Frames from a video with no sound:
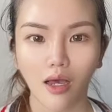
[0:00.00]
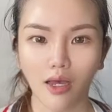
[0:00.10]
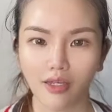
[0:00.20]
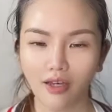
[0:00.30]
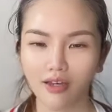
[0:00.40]

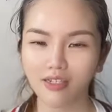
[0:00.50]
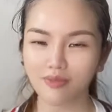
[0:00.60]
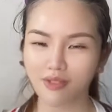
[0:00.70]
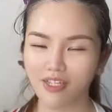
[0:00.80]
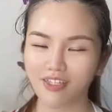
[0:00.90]
Hi
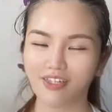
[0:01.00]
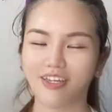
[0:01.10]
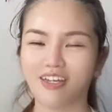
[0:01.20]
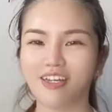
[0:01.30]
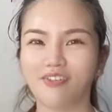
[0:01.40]
guys, me
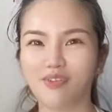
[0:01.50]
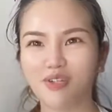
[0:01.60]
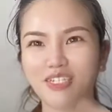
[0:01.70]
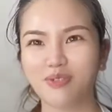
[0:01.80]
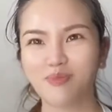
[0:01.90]
again. If you
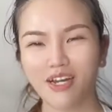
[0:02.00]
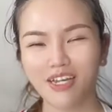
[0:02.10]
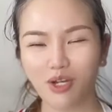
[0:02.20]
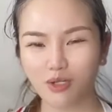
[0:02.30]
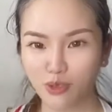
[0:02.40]
watch
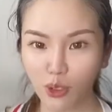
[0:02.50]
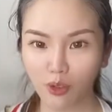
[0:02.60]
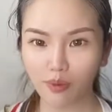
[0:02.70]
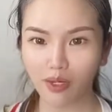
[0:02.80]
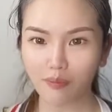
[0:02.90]
my
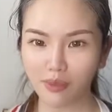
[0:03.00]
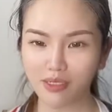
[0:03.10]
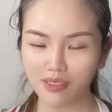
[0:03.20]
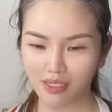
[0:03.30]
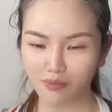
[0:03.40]
October
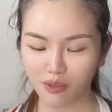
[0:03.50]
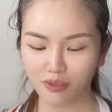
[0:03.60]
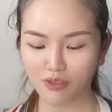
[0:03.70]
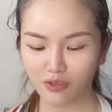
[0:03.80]
MINTD box,